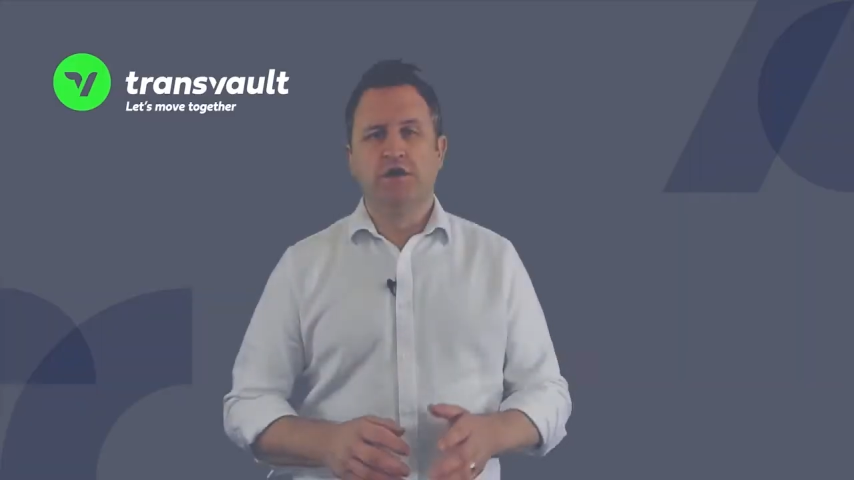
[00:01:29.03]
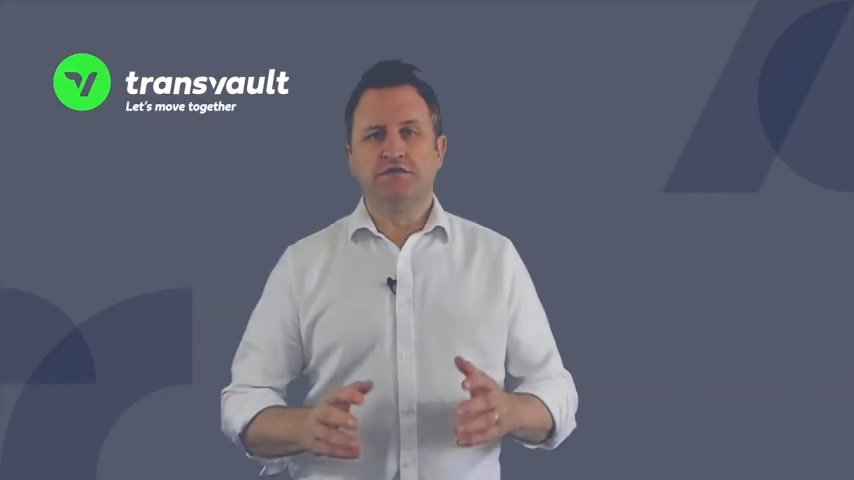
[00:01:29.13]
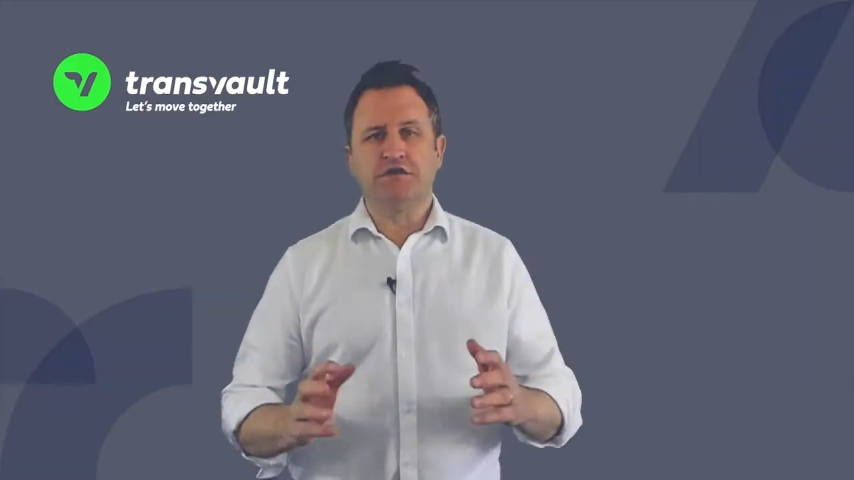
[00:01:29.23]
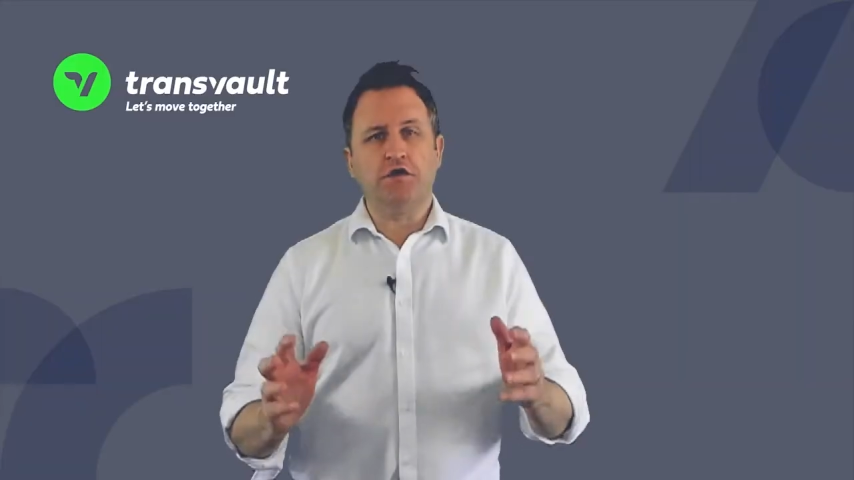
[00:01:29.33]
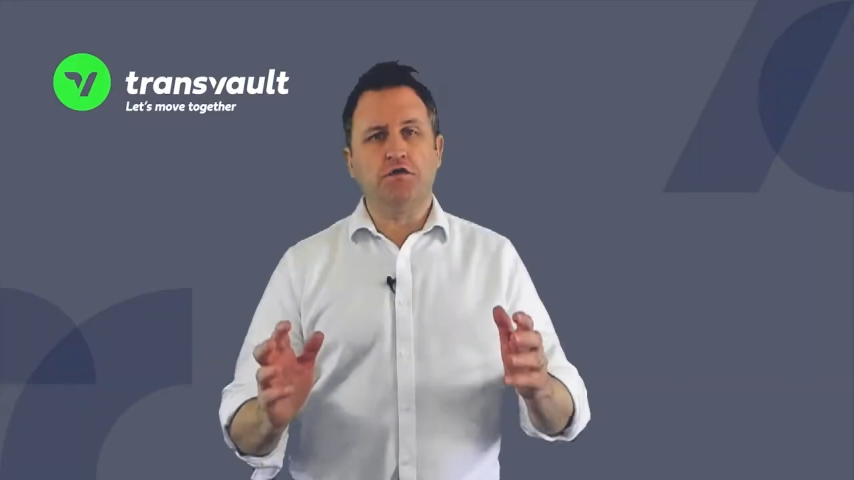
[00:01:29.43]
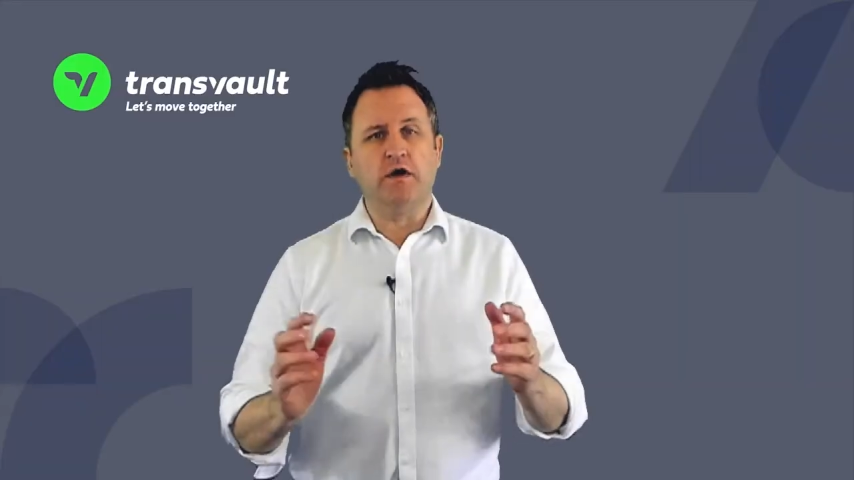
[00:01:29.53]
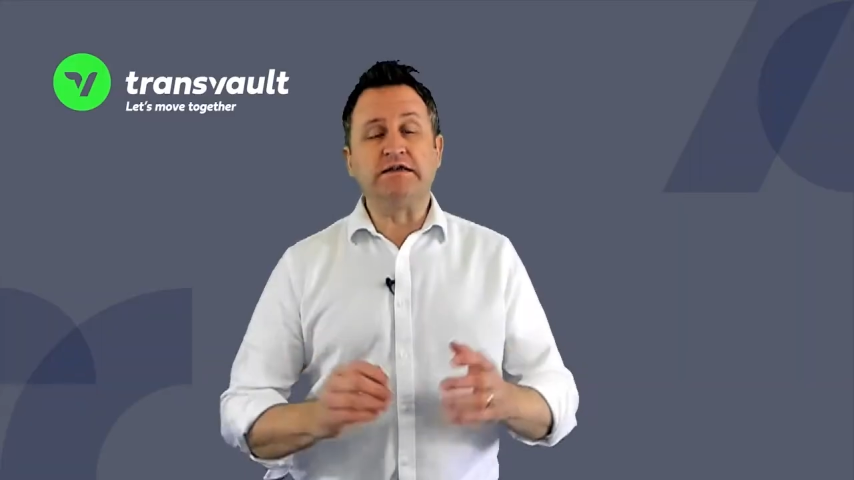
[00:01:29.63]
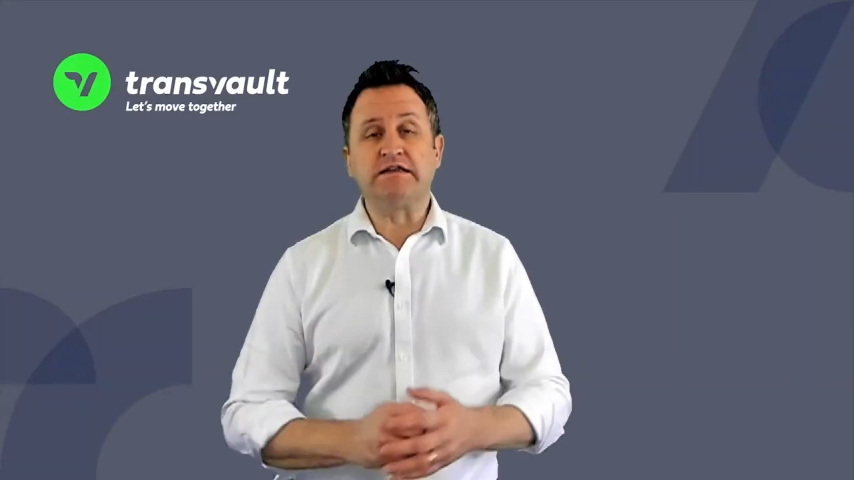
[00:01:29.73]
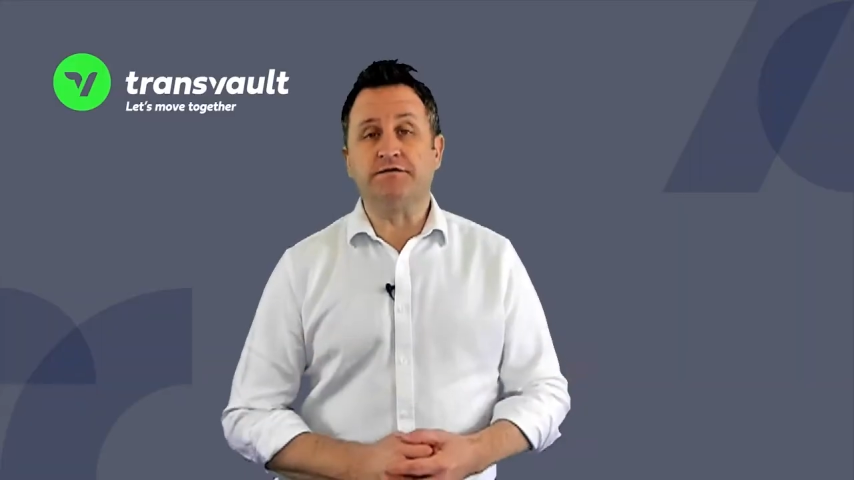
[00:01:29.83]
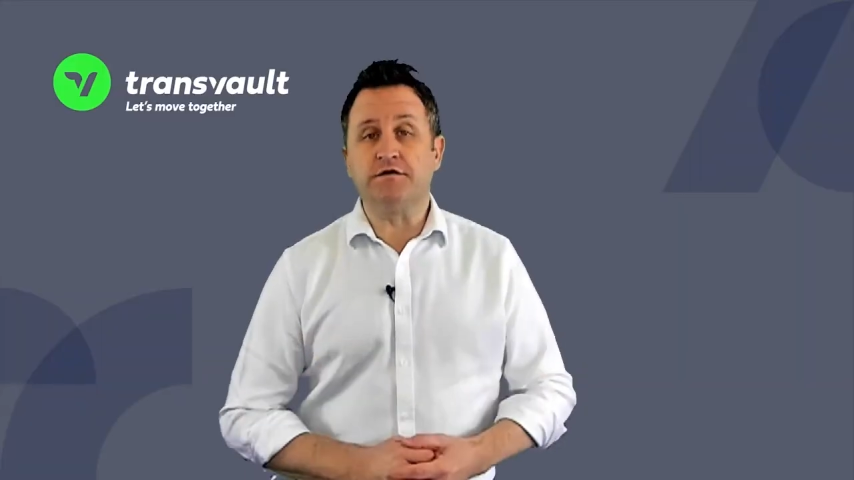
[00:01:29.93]
So,
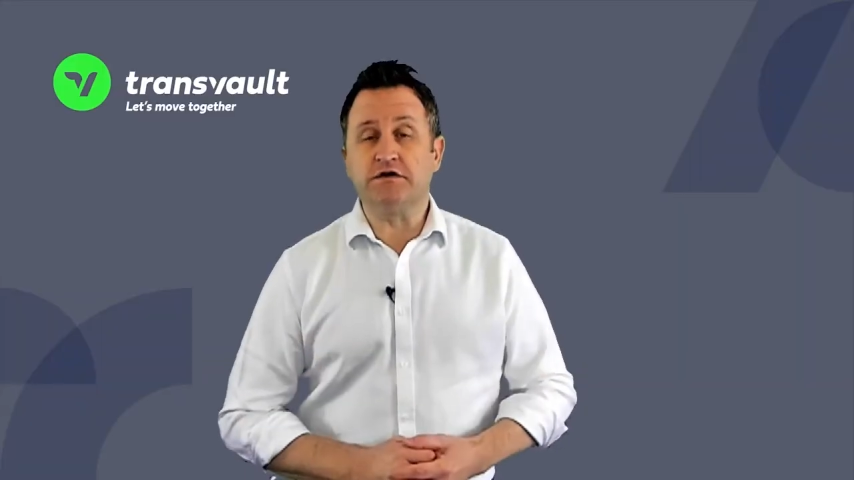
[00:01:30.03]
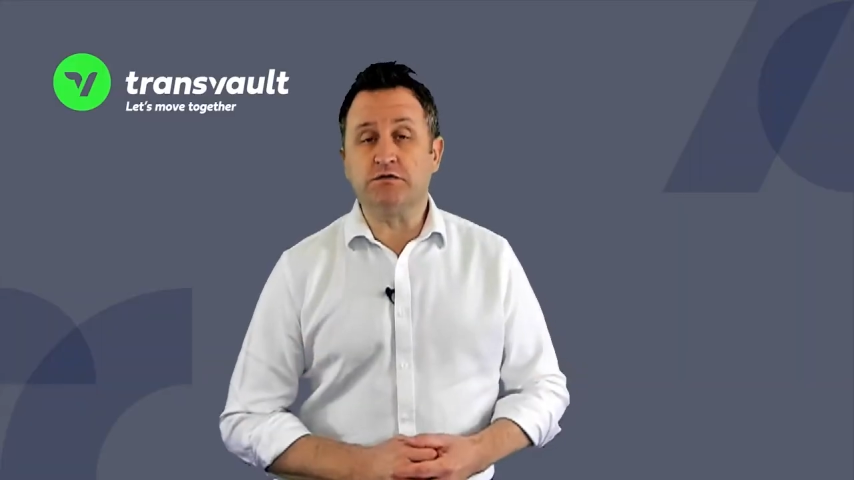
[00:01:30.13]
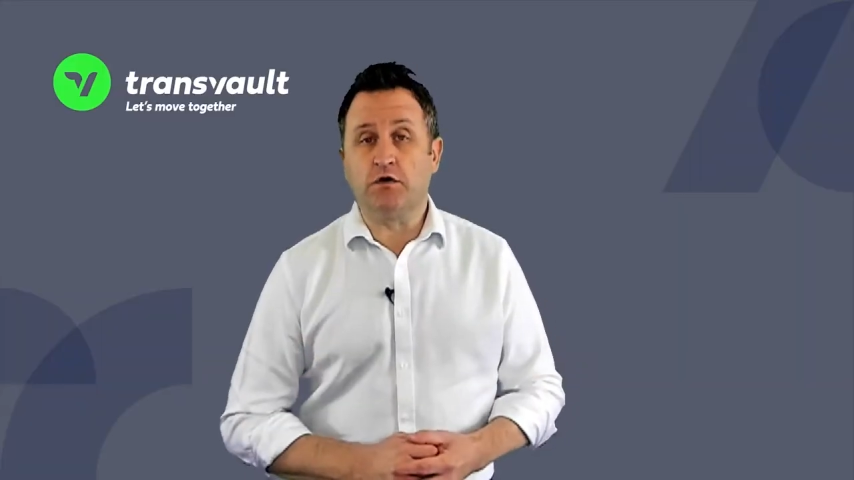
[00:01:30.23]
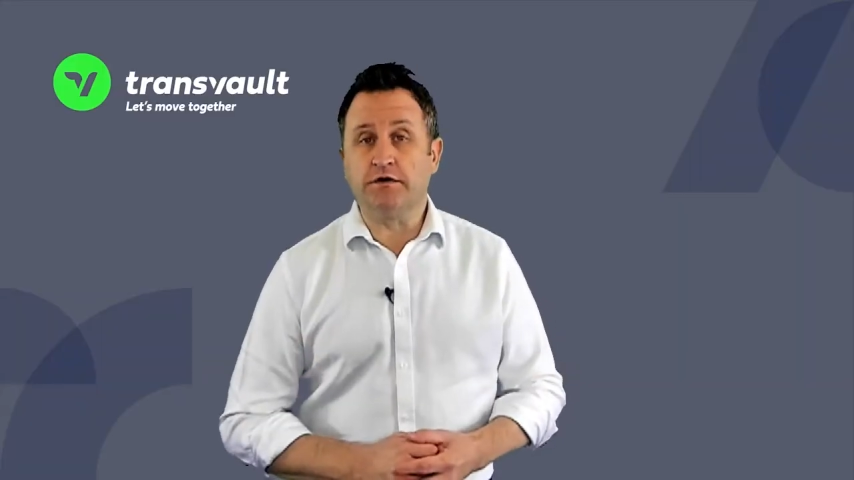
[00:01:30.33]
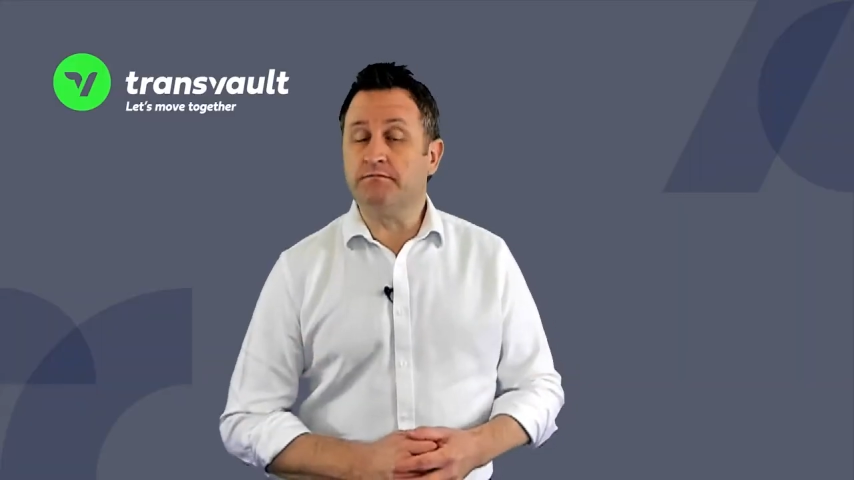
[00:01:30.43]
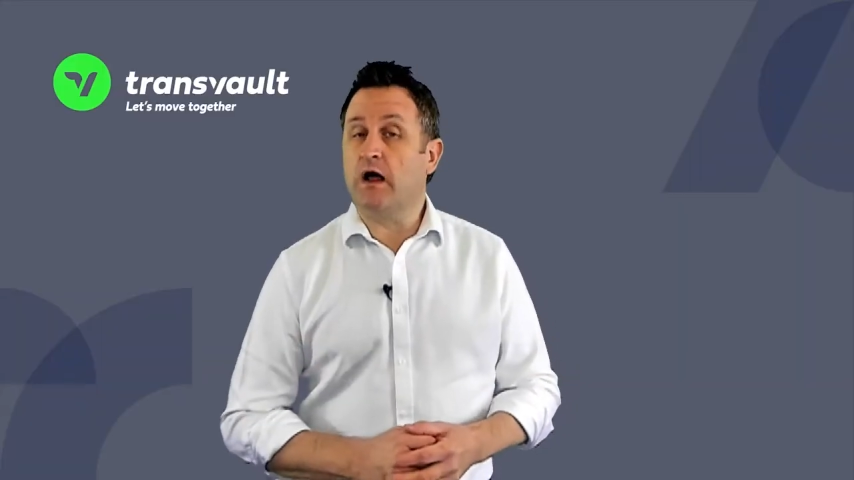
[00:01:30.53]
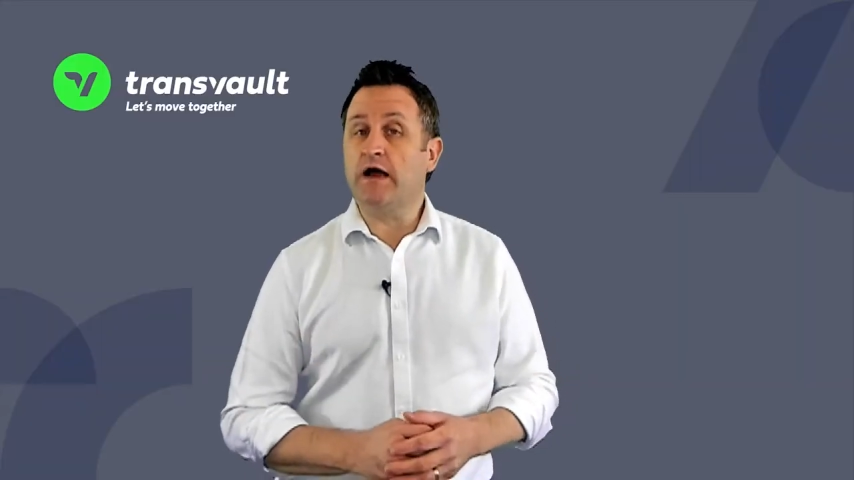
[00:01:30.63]
into the first one,